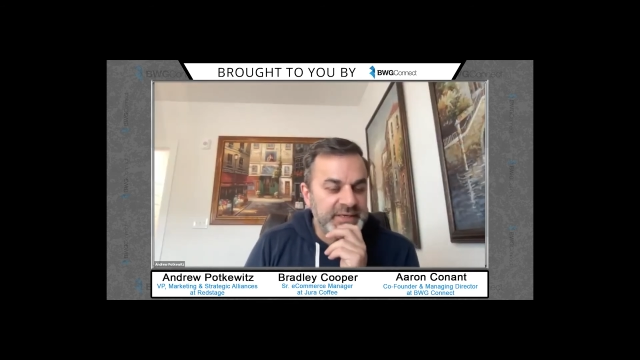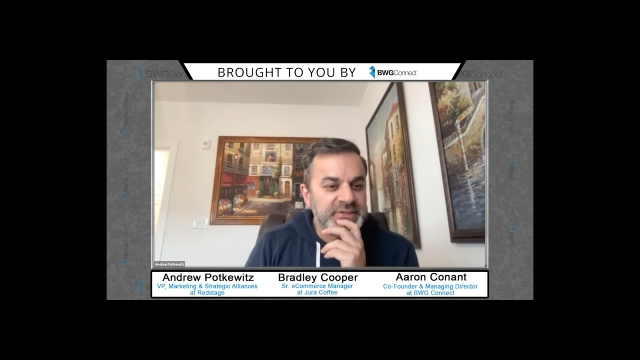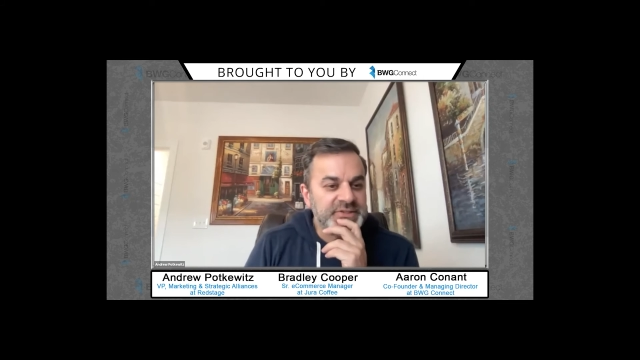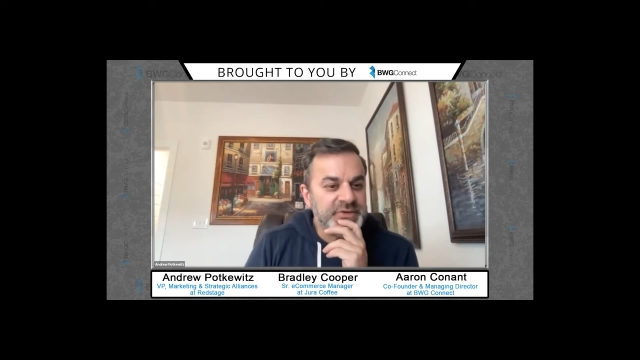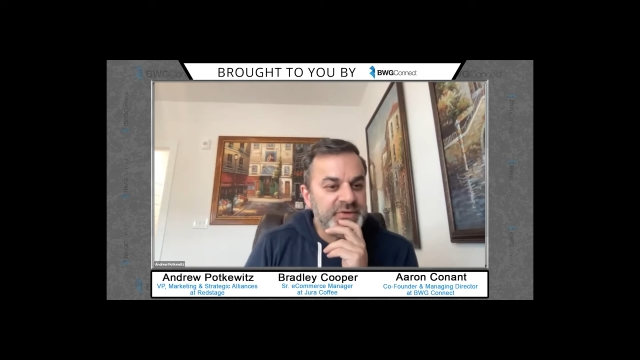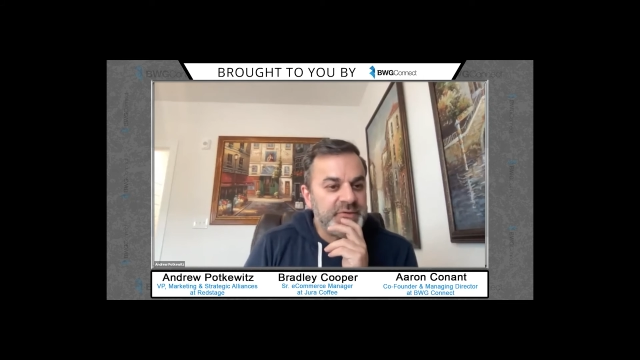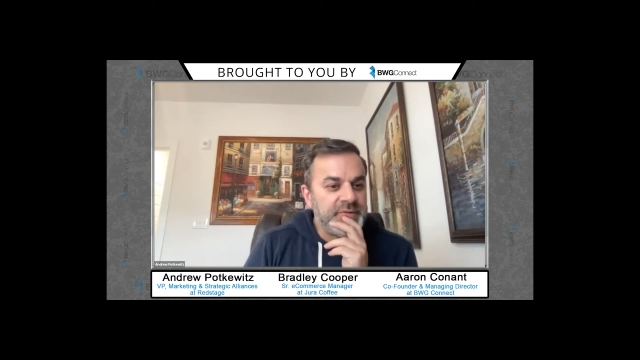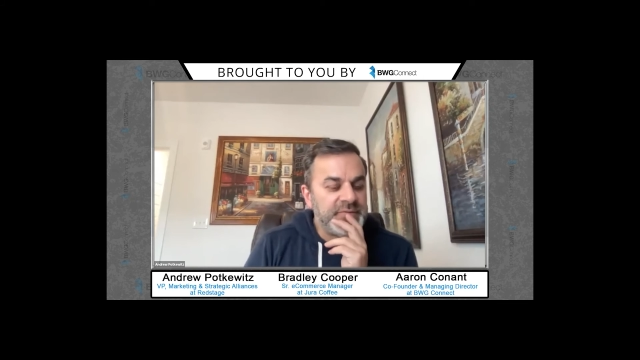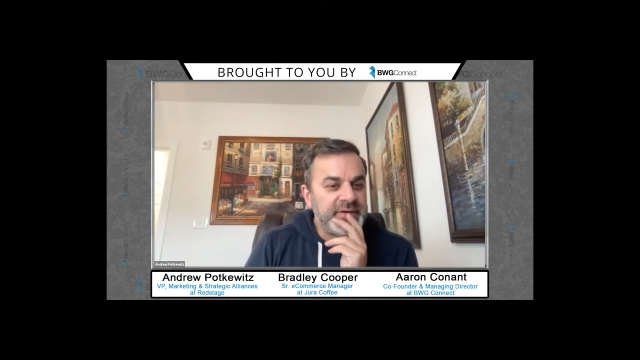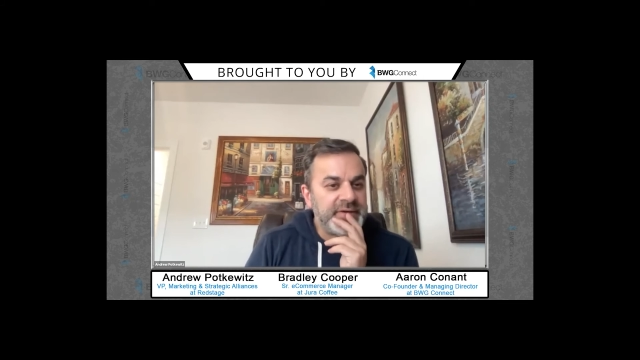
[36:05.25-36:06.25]
I also
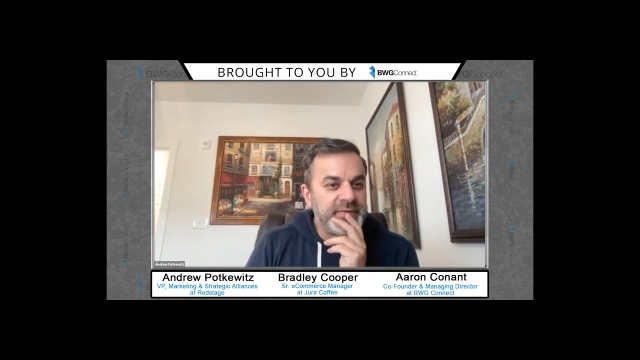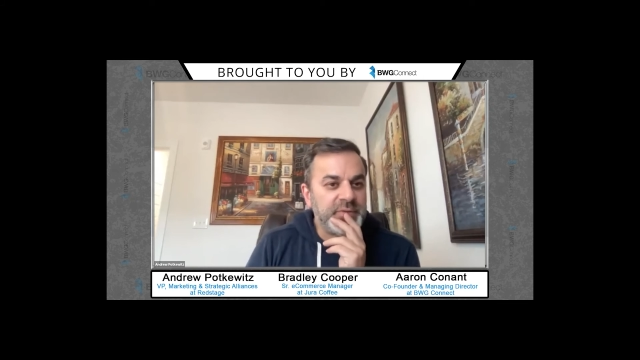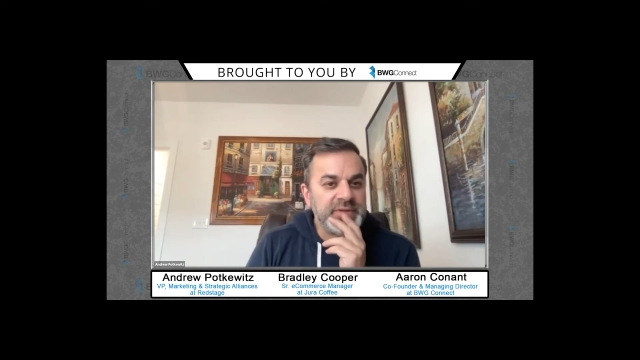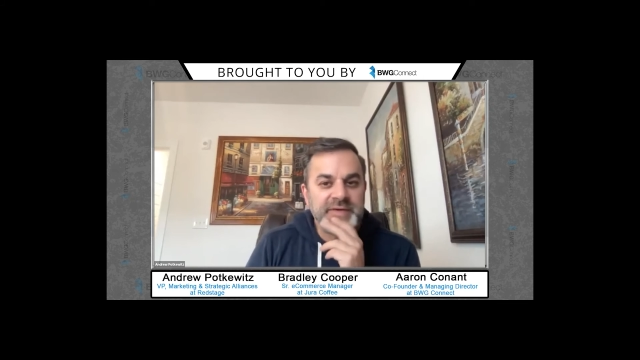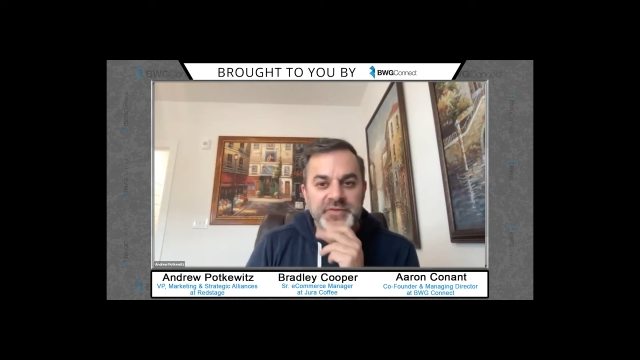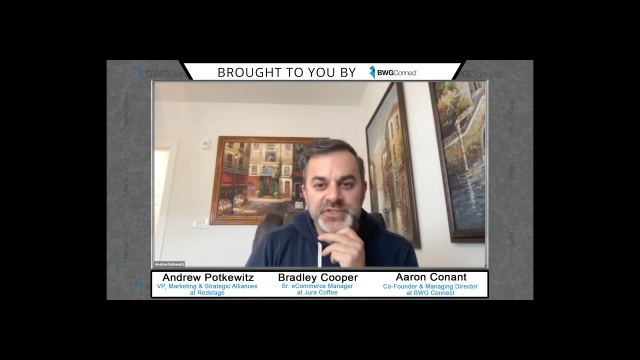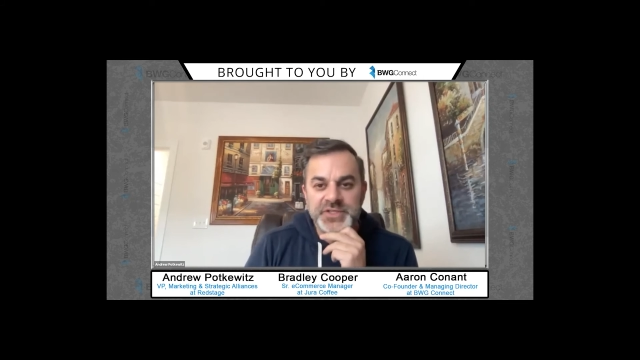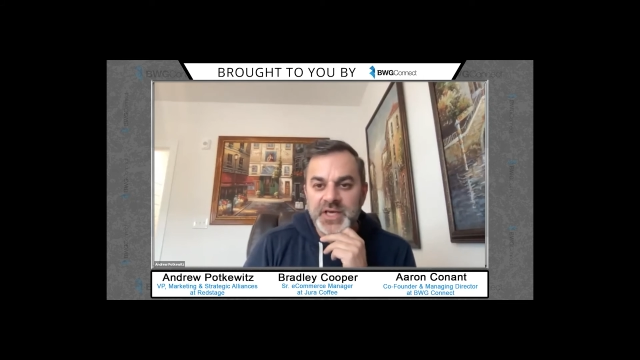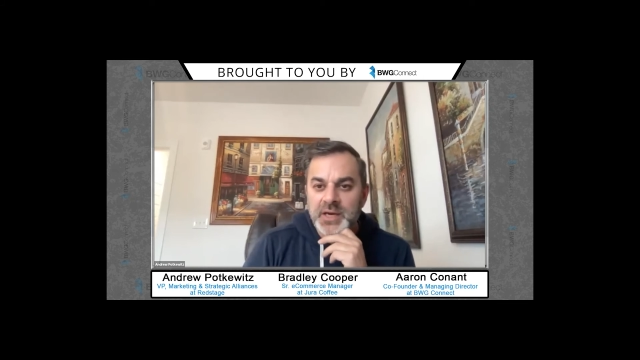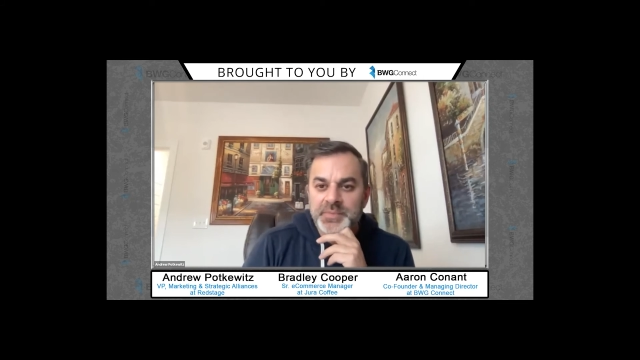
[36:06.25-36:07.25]
know that we're
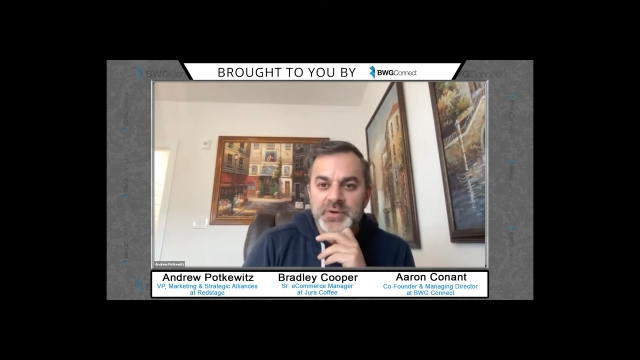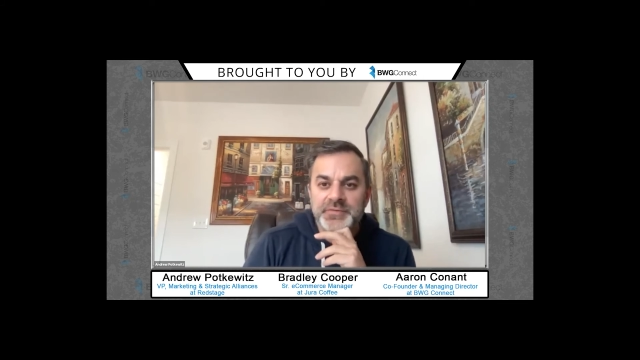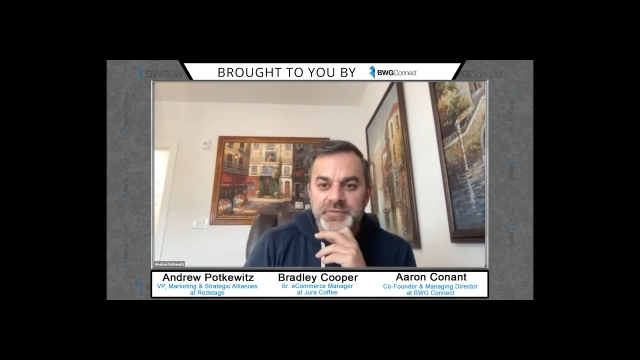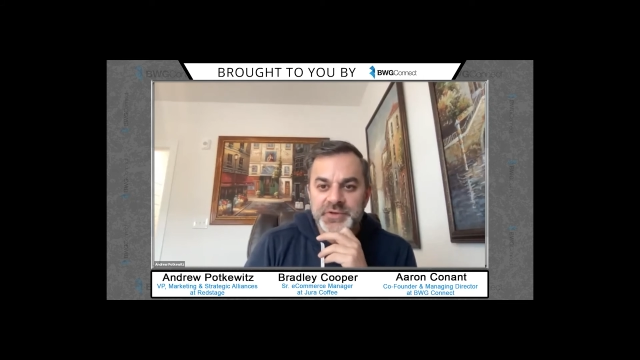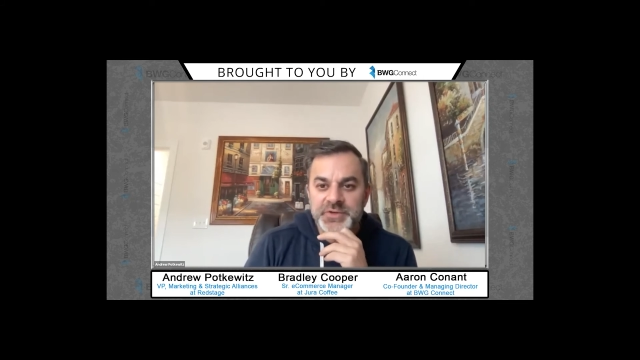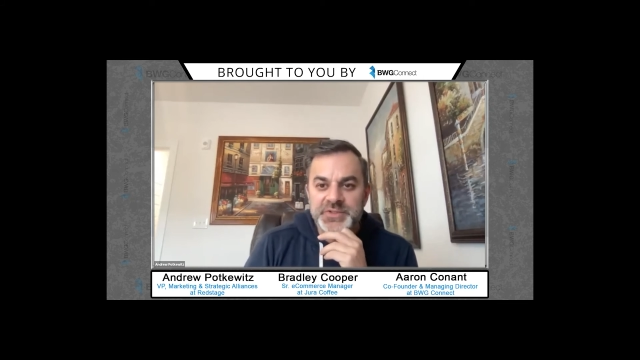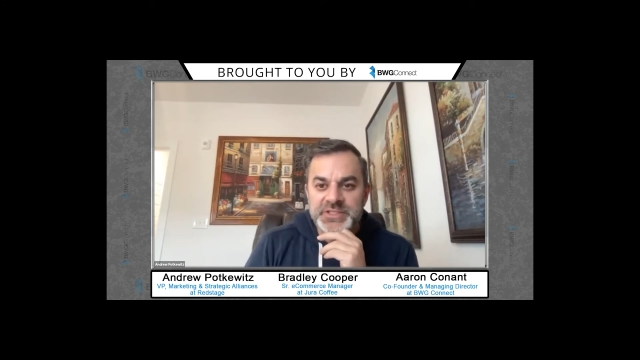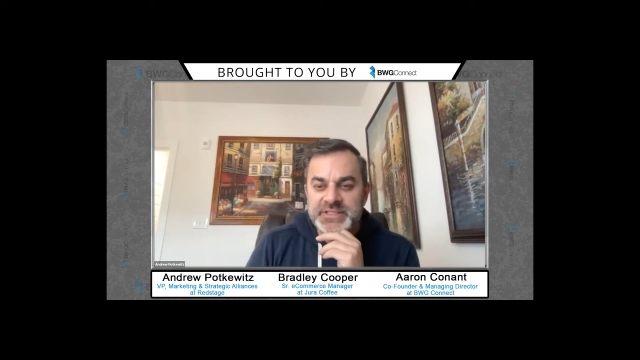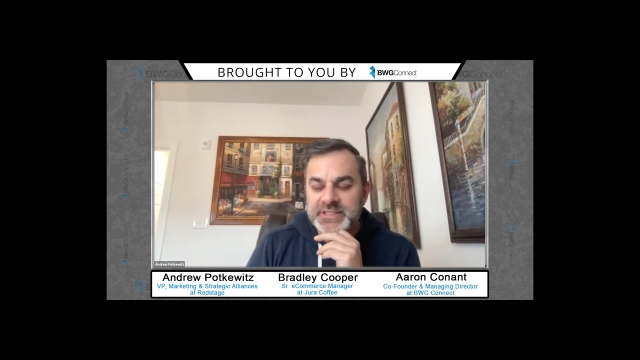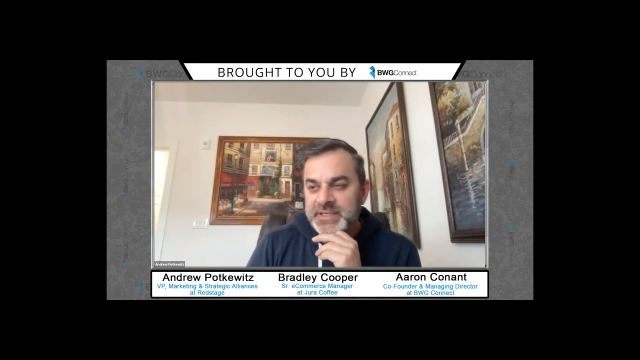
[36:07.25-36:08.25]
leveraging Yotpo for
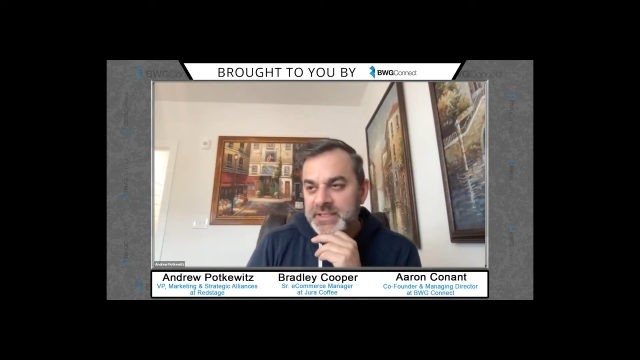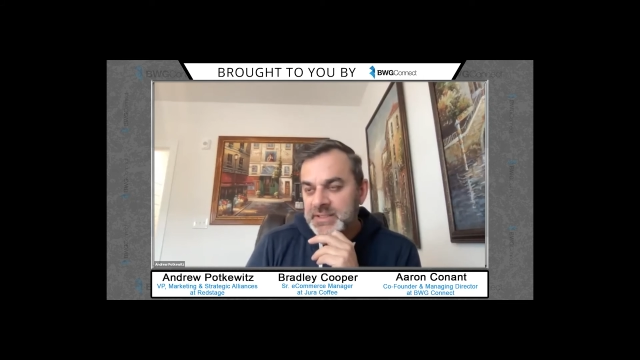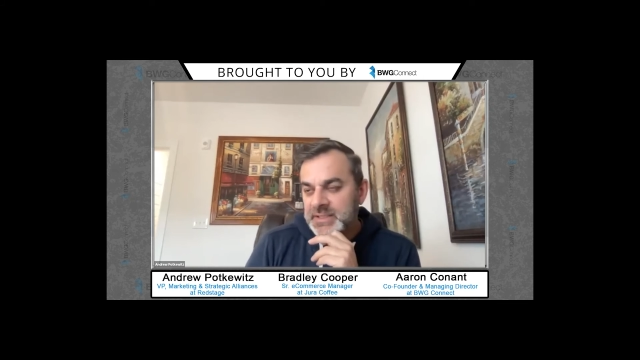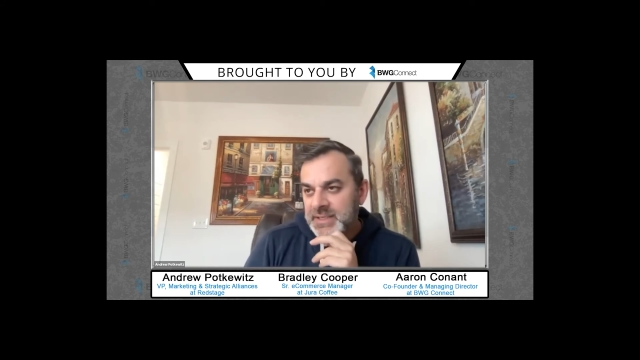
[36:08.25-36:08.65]
UGC.